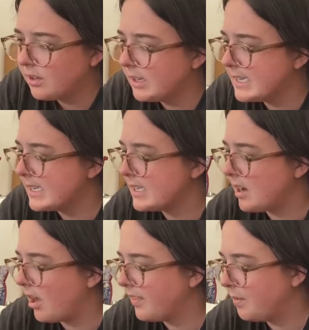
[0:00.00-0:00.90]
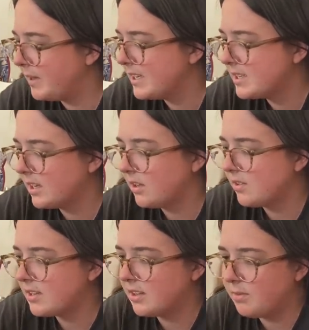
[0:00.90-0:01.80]
Is this not the piece that
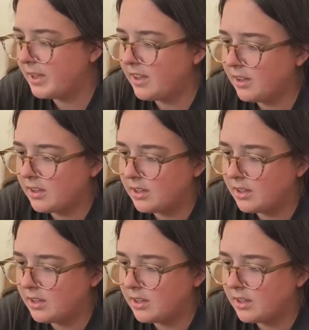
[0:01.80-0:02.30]
goes on the back?